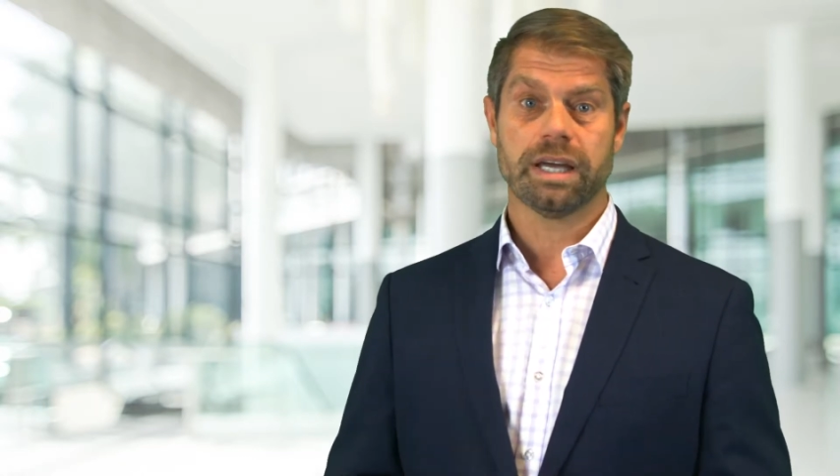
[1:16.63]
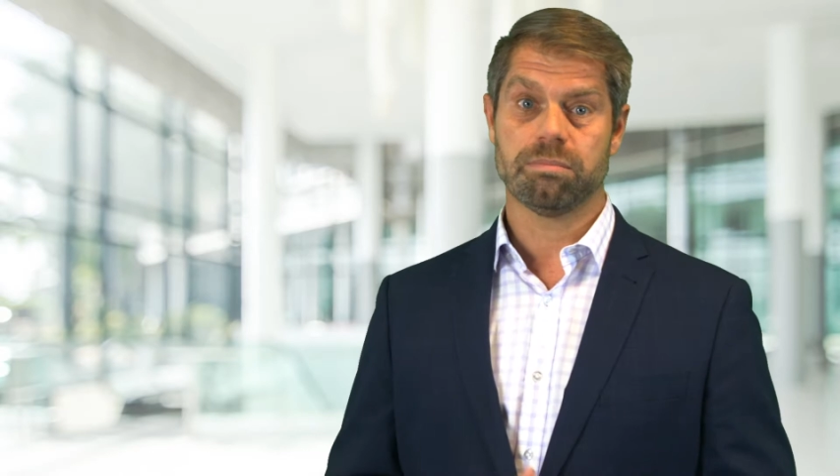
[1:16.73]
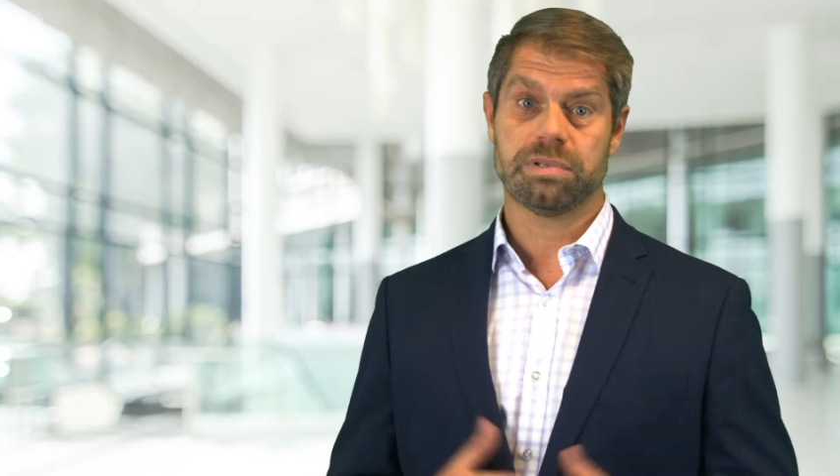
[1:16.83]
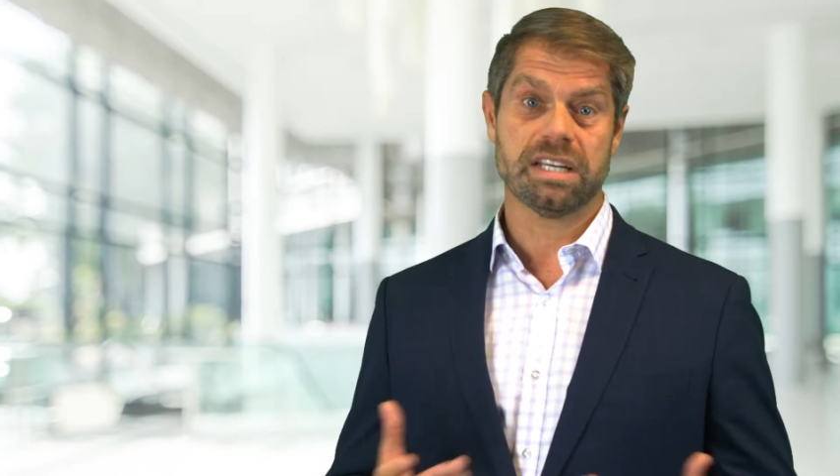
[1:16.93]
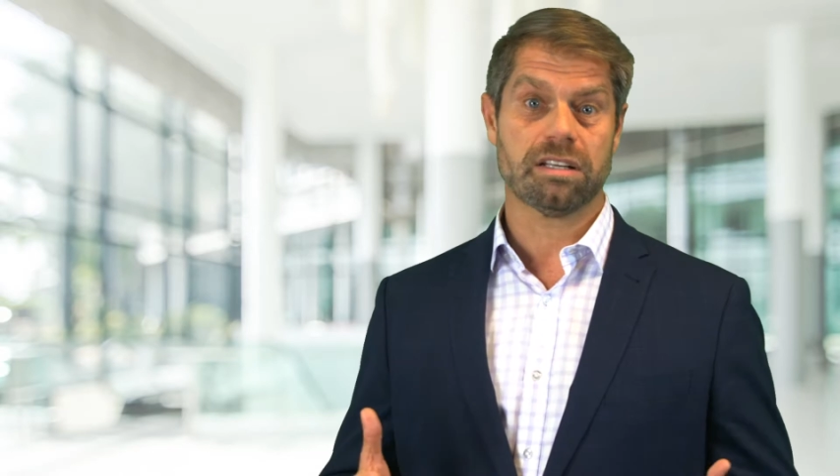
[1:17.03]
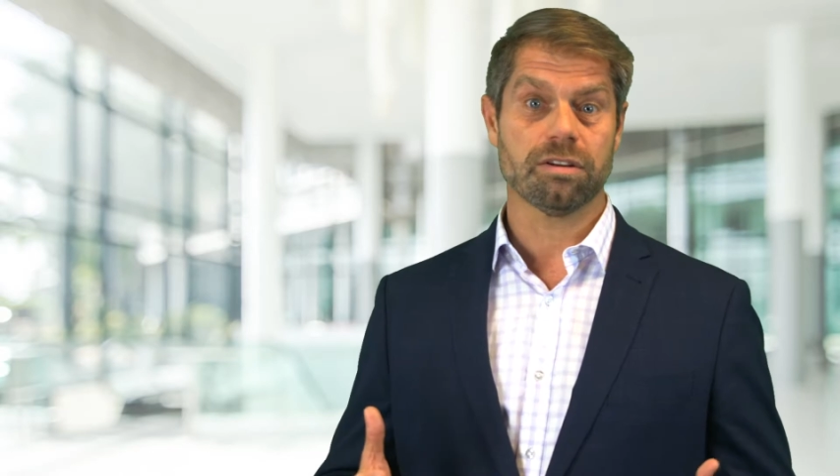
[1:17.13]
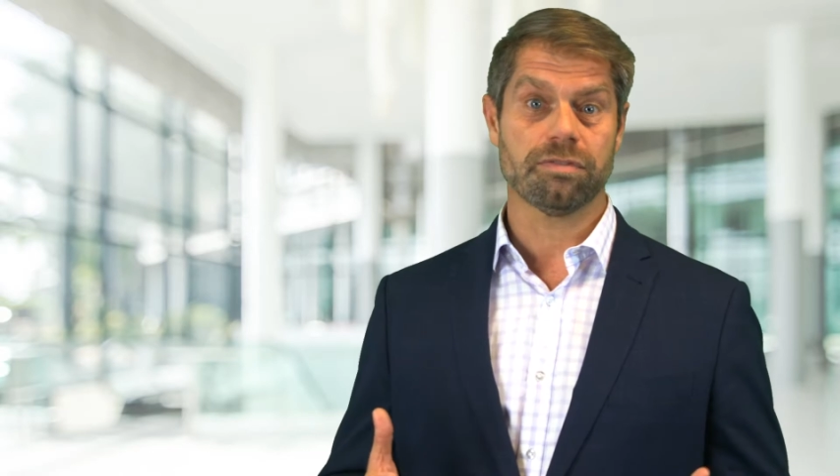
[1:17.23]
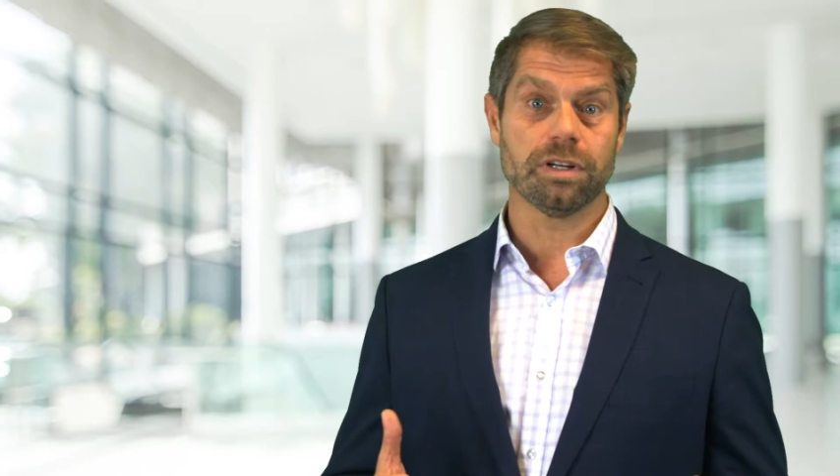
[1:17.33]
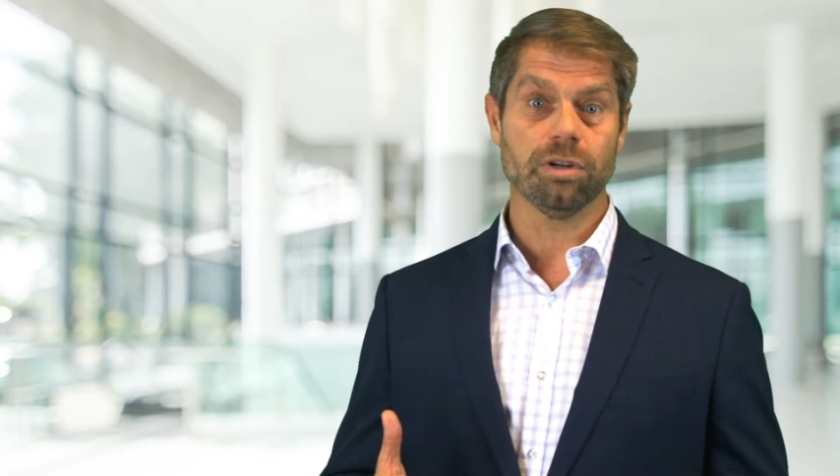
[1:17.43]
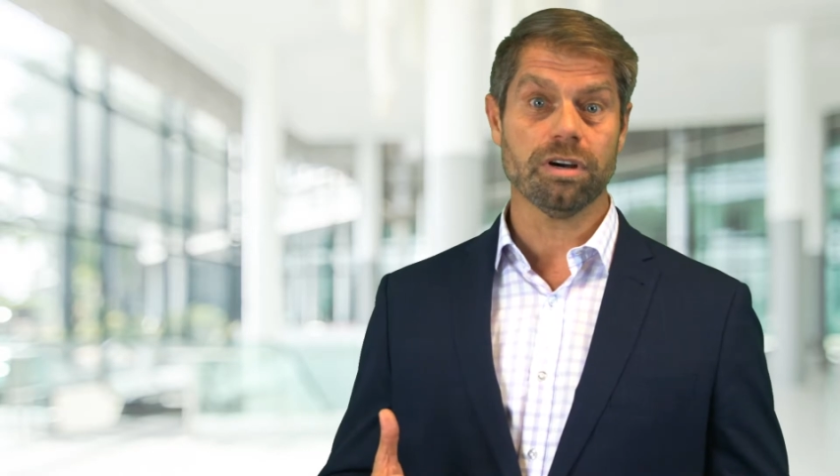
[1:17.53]
and particularly
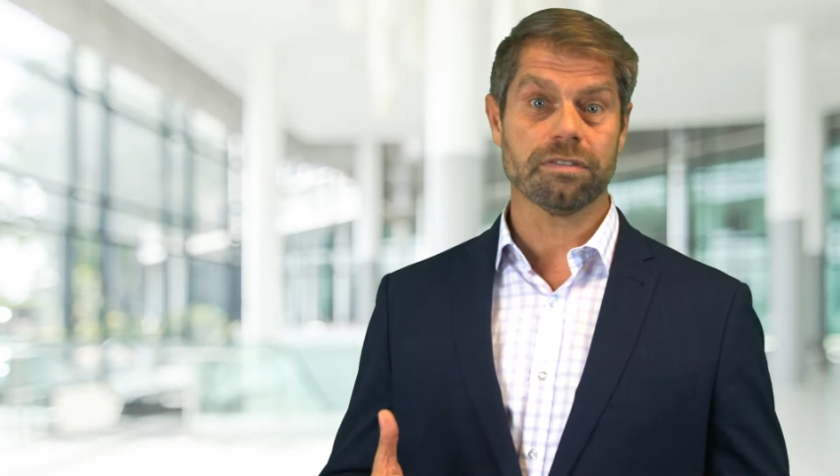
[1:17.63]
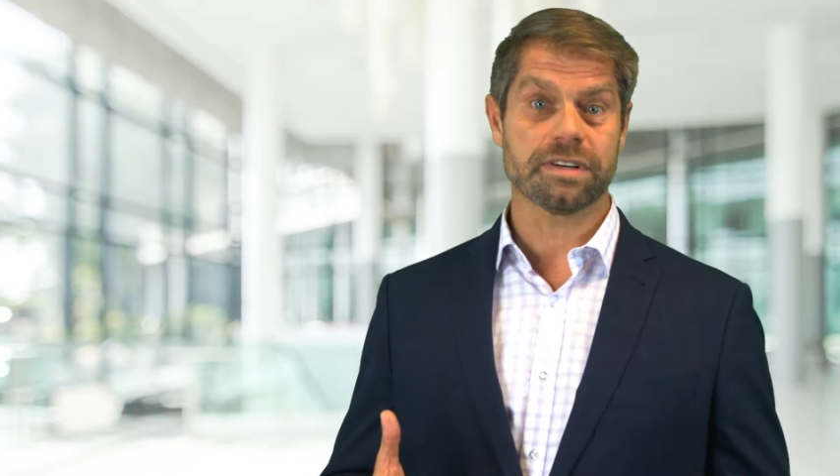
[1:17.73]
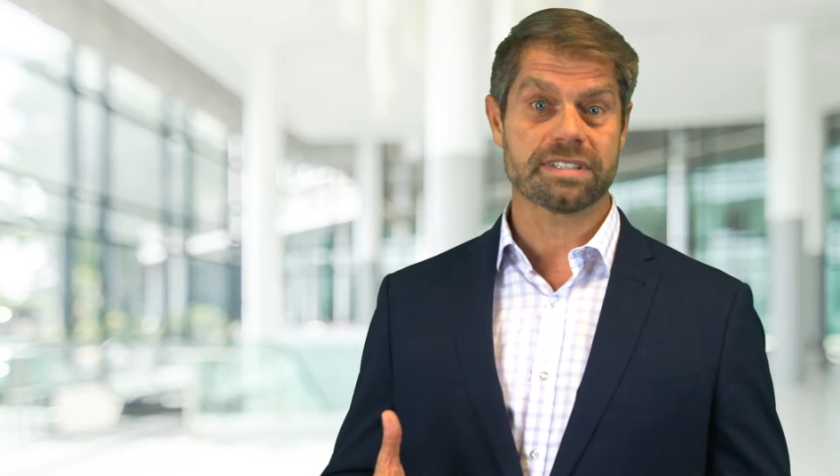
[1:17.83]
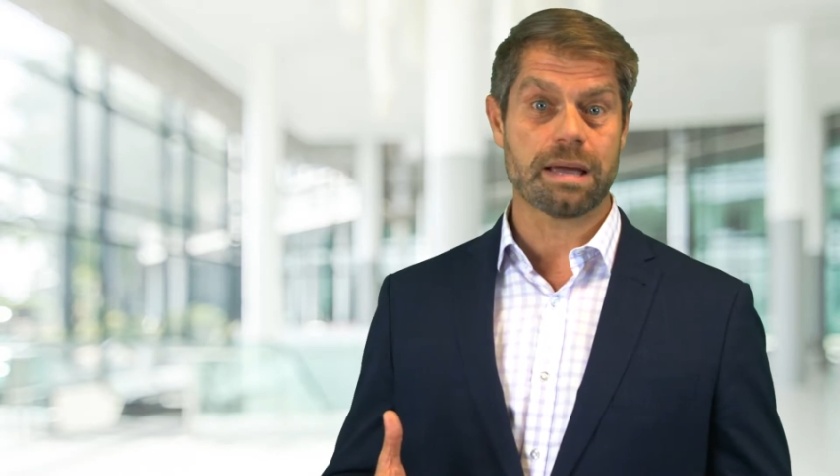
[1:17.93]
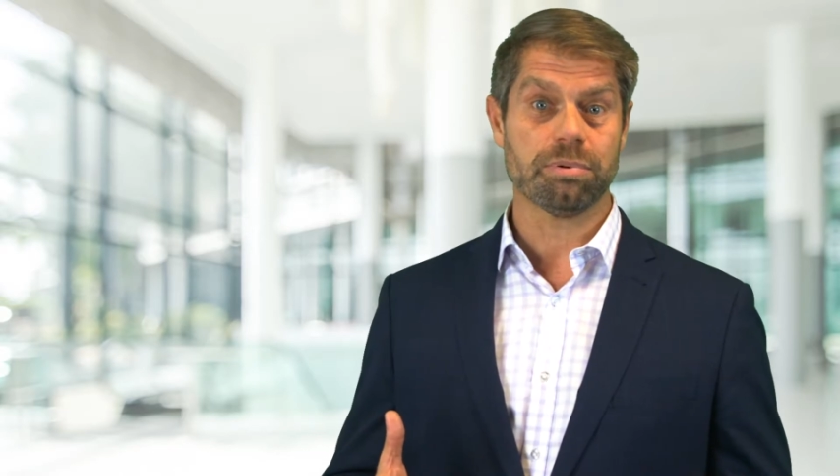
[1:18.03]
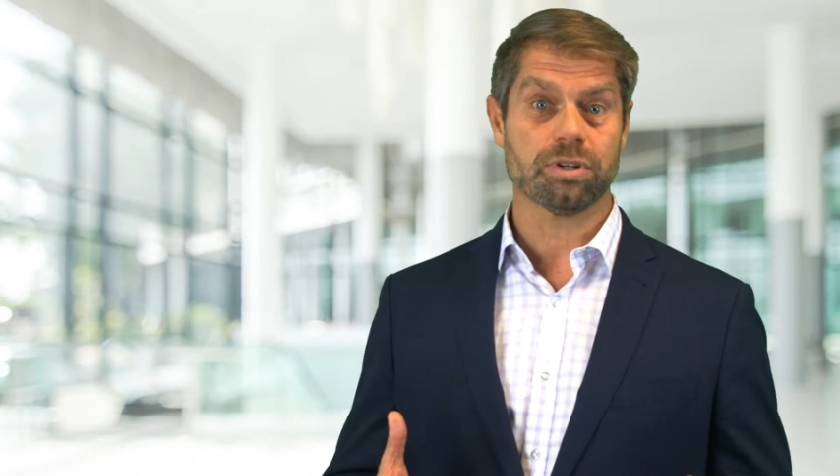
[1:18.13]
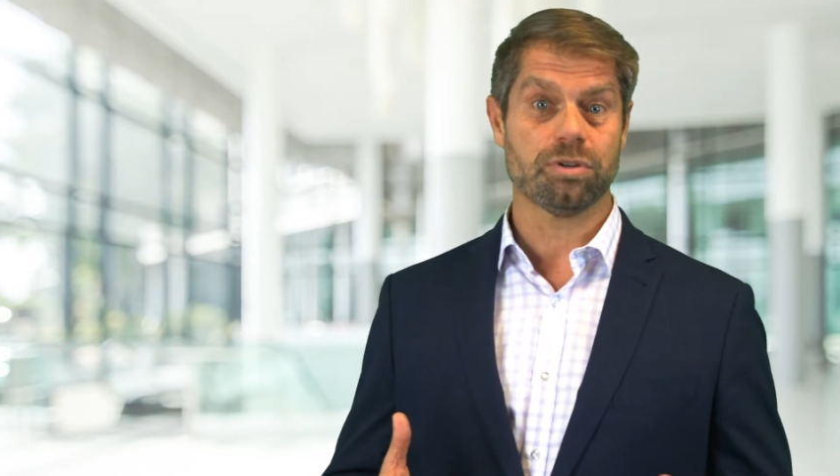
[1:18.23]
if you're a lawyer, for example,